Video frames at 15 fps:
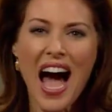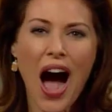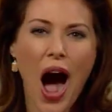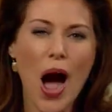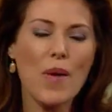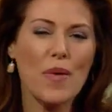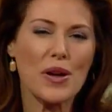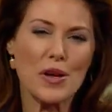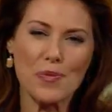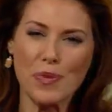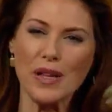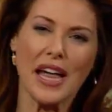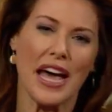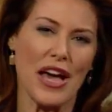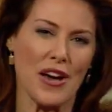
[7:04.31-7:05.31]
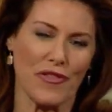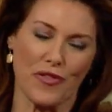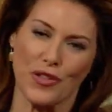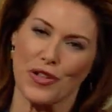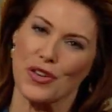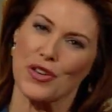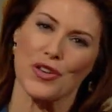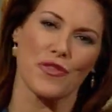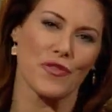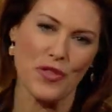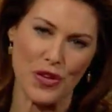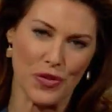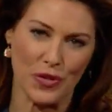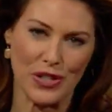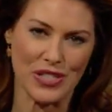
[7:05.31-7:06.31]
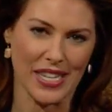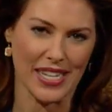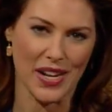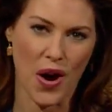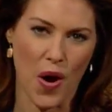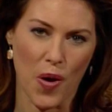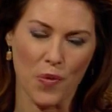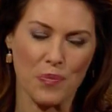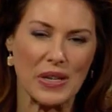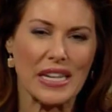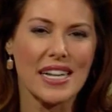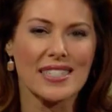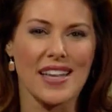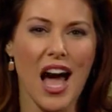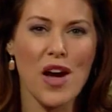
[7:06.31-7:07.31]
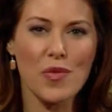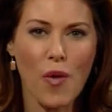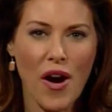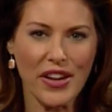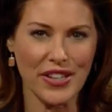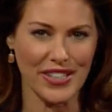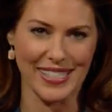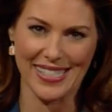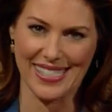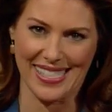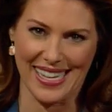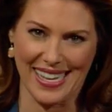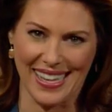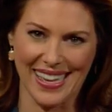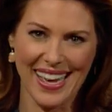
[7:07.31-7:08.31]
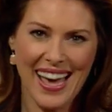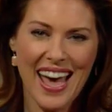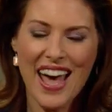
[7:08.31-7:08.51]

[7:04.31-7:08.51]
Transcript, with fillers: I want to play it for you viewers at home because I want you to see